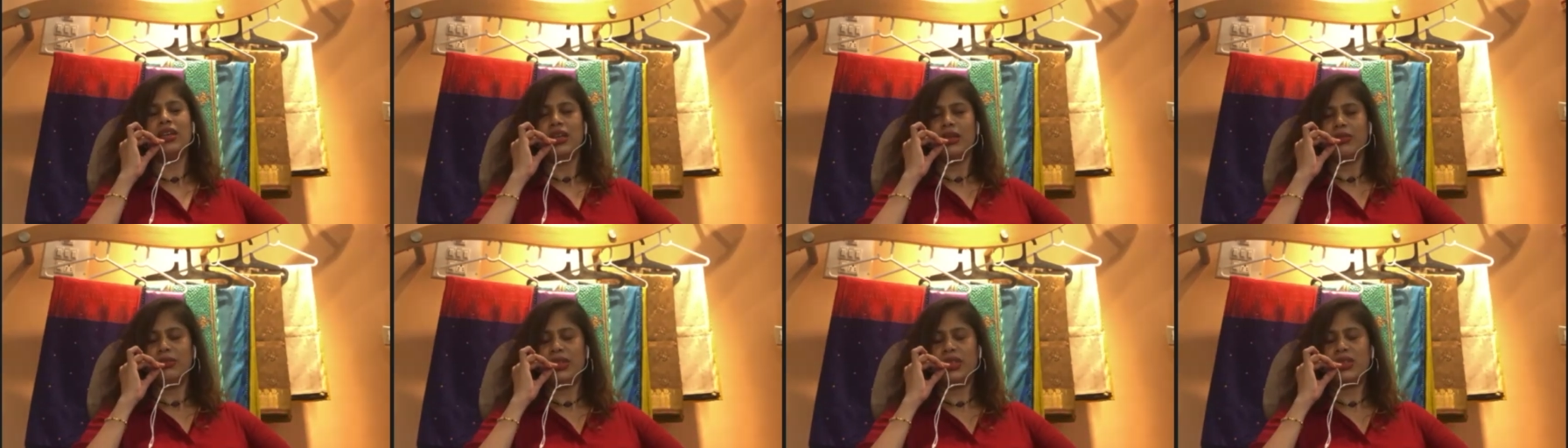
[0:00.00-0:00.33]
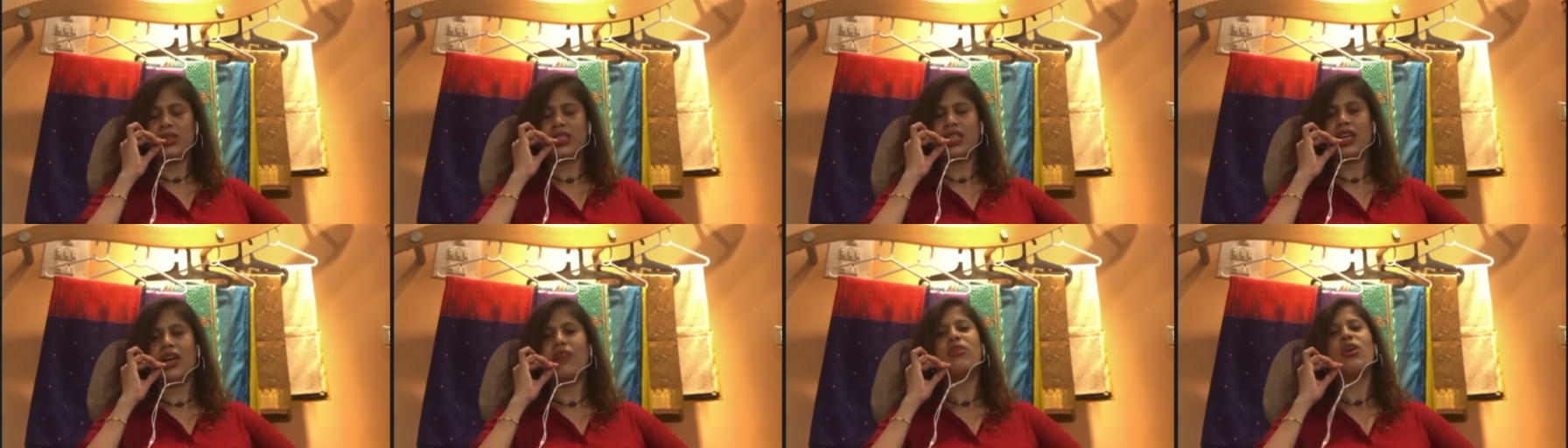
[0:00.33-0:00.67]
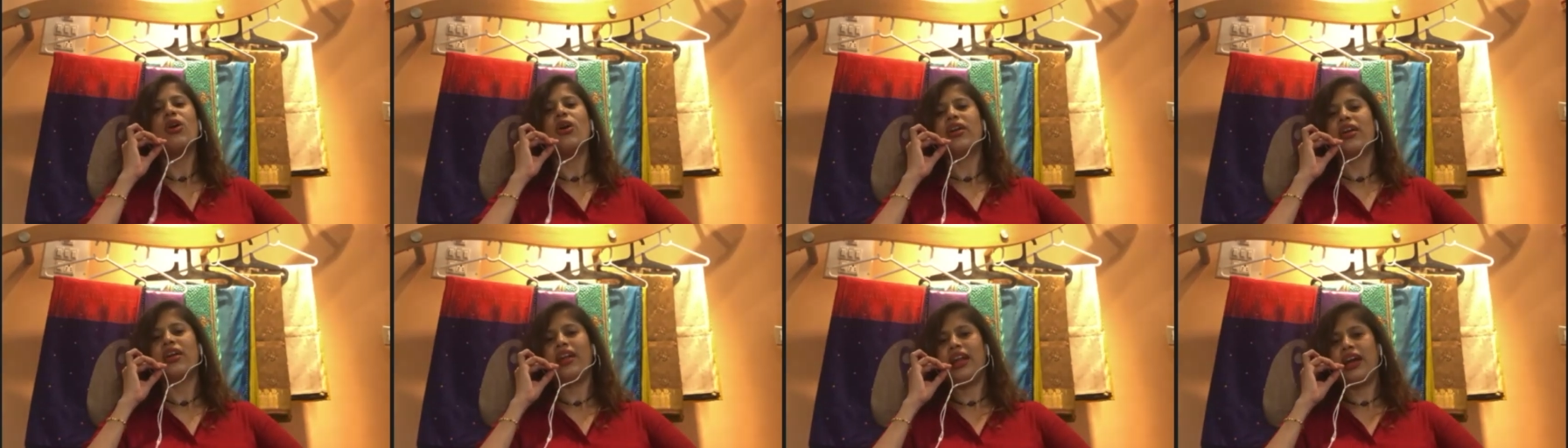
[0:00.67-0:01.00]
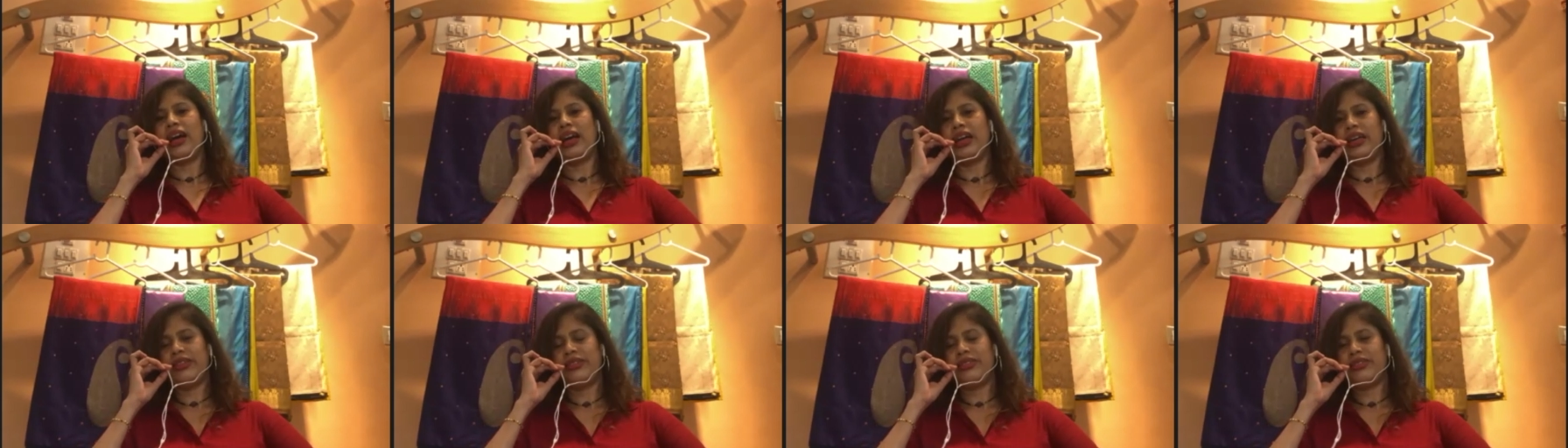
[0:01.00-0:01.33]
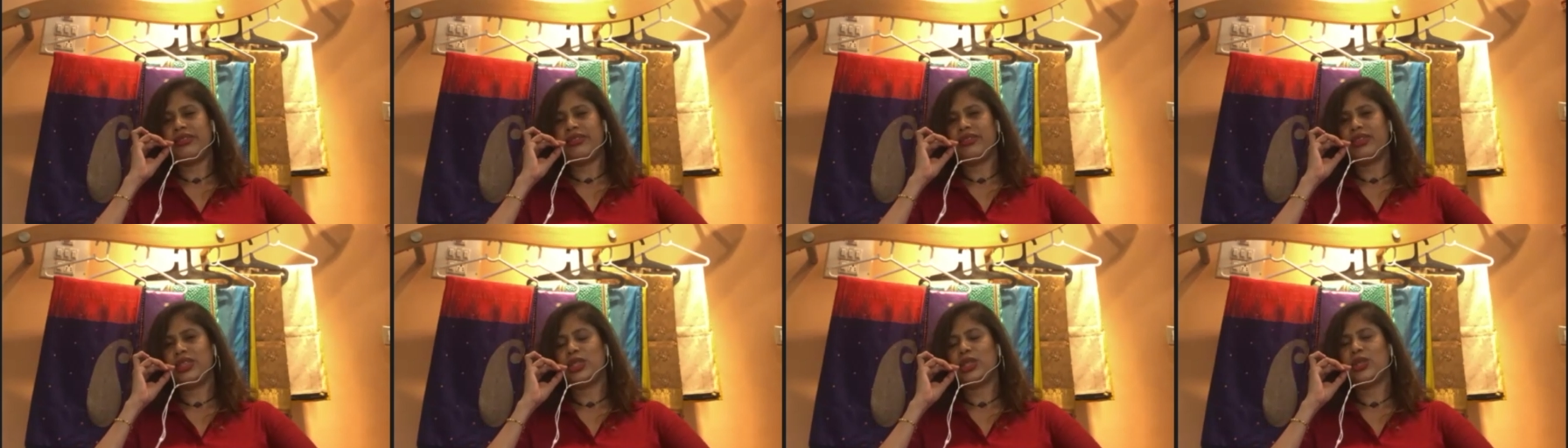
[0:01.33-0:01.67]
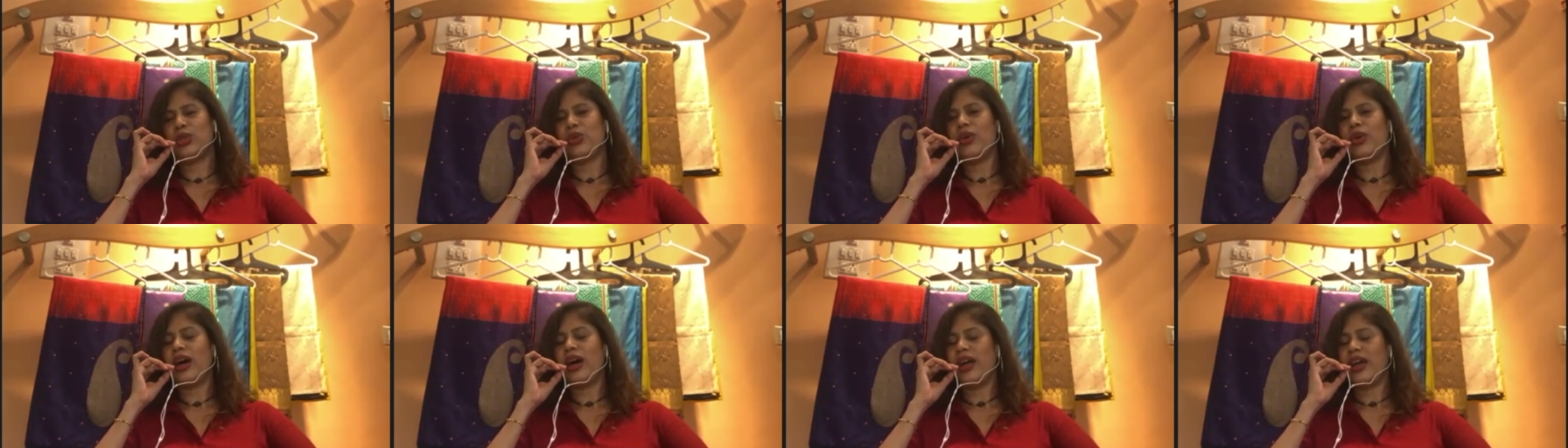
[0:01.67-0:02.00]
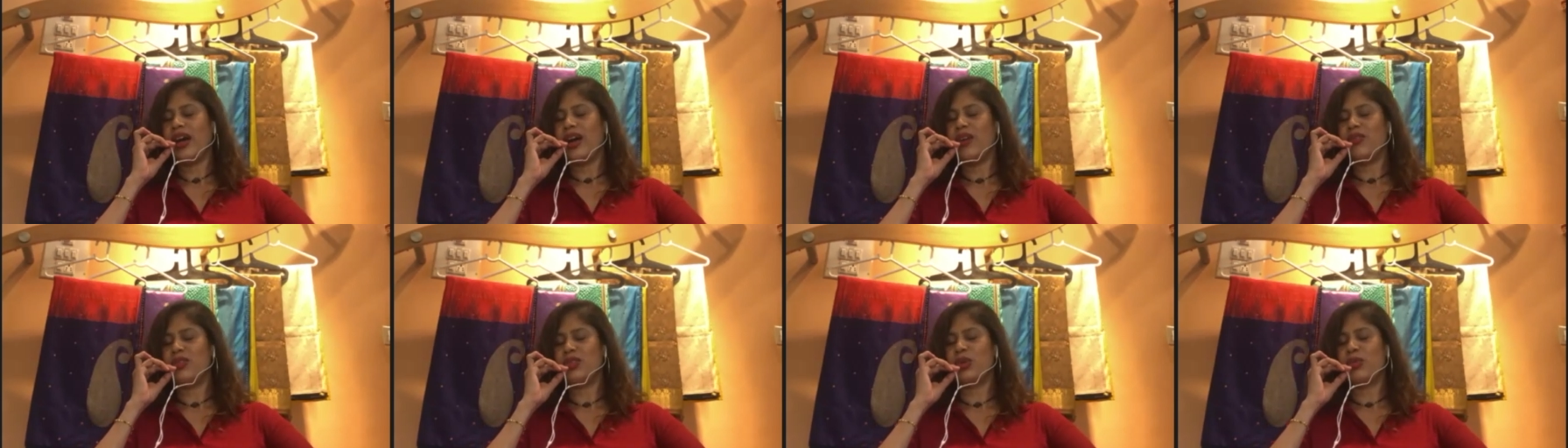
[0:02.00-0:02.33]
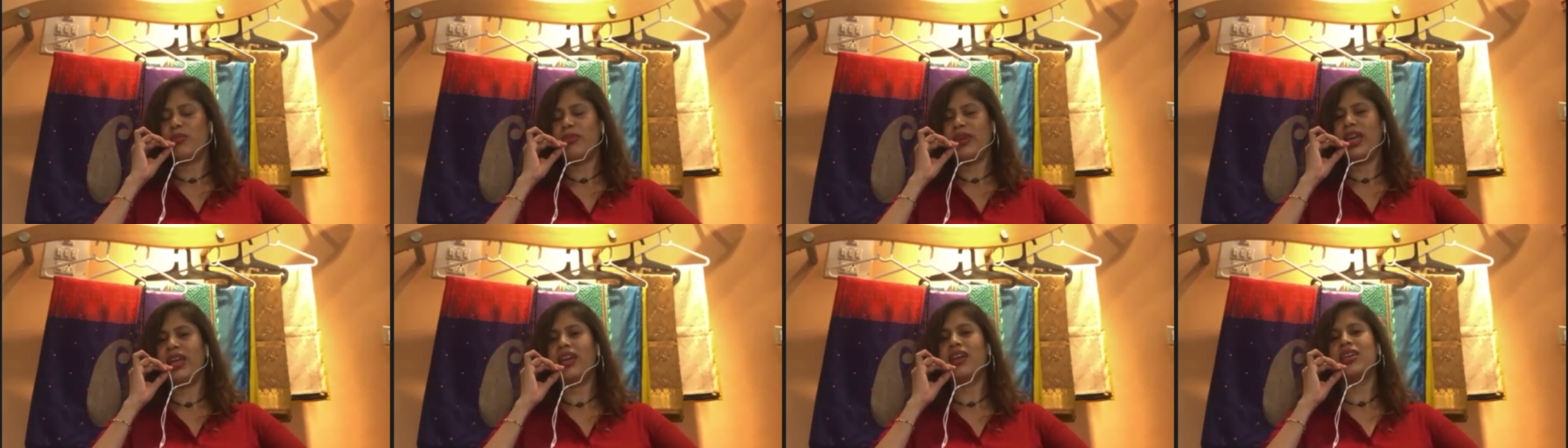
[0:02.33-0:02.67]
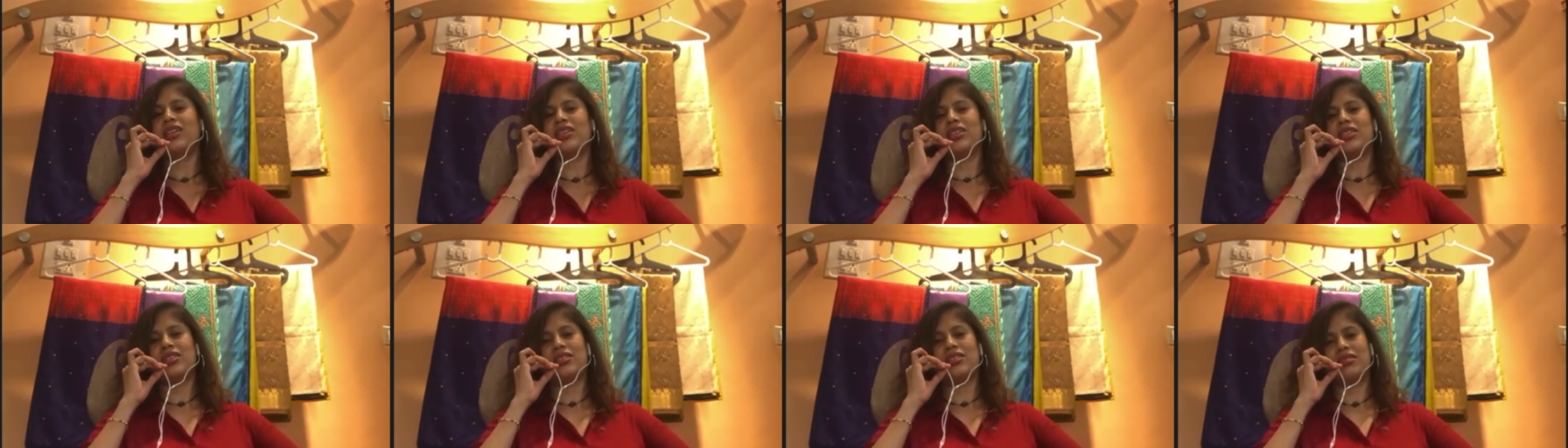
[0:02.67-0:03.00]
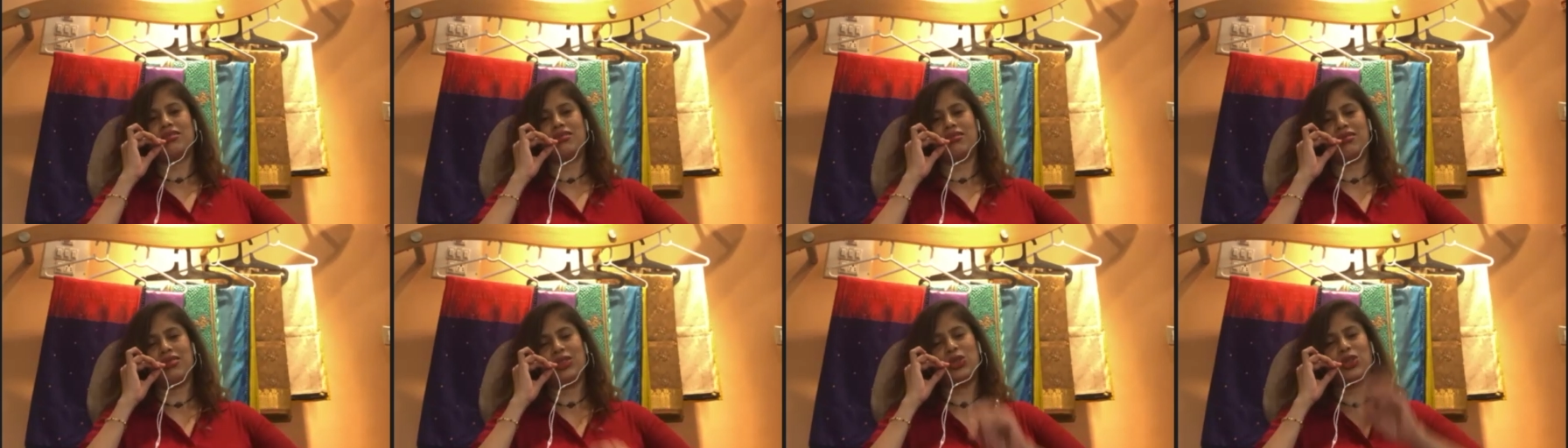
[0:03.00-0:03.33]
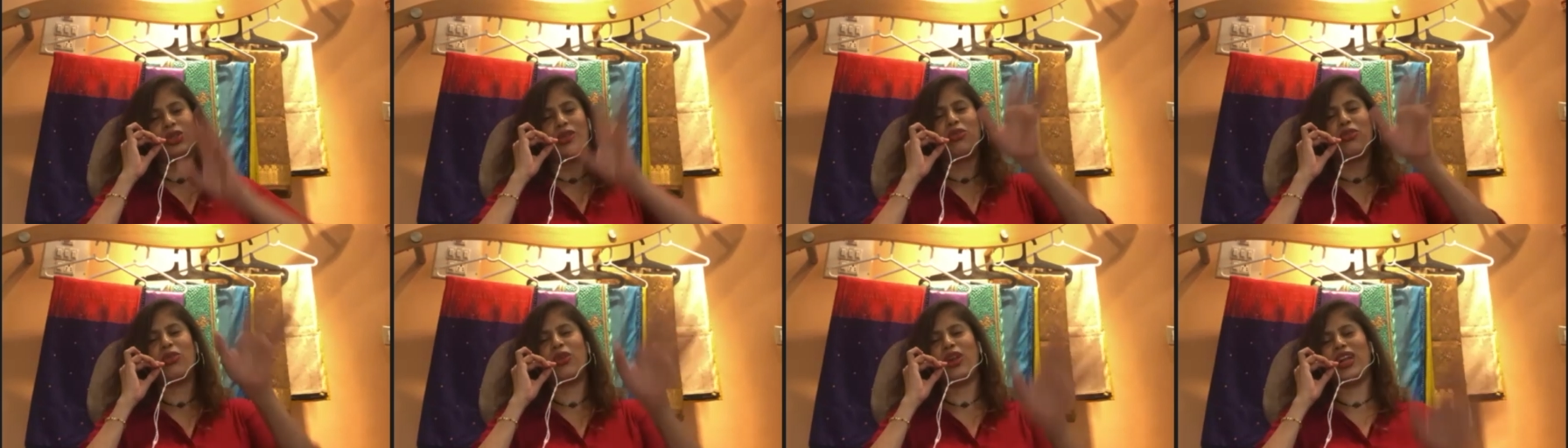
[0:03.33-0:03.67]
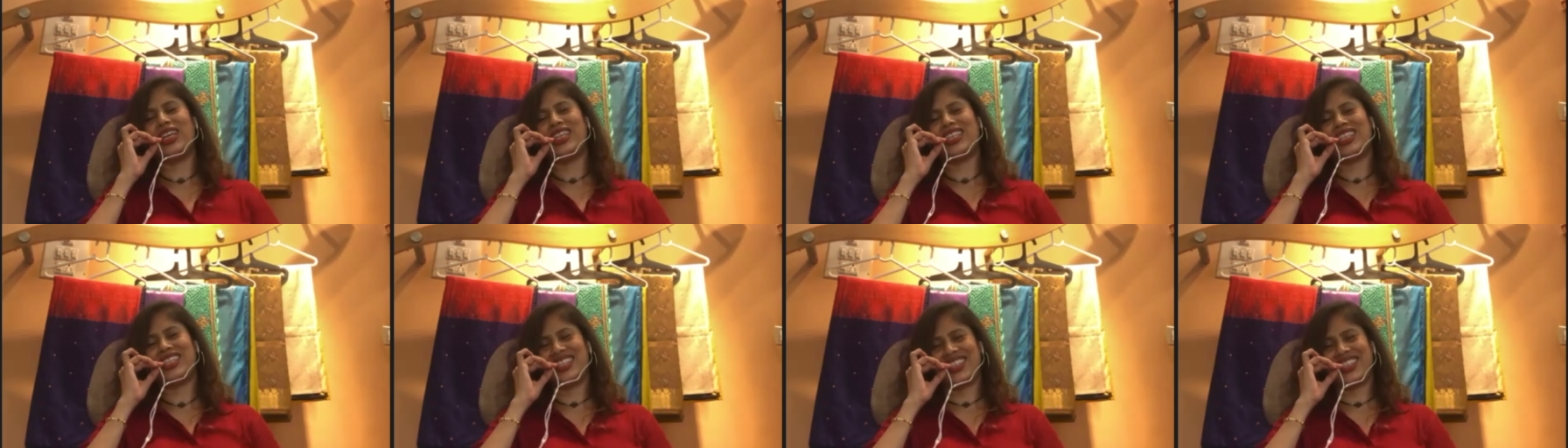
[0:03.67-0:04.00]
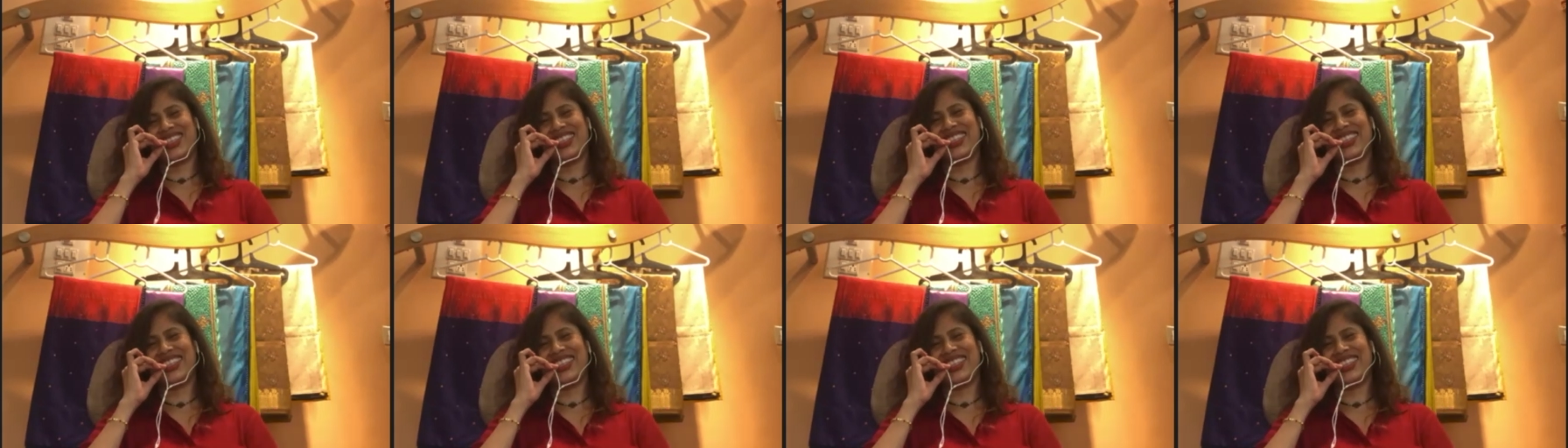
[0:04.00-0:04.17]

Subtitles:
because I've got a life, so I have to make it to the fullest.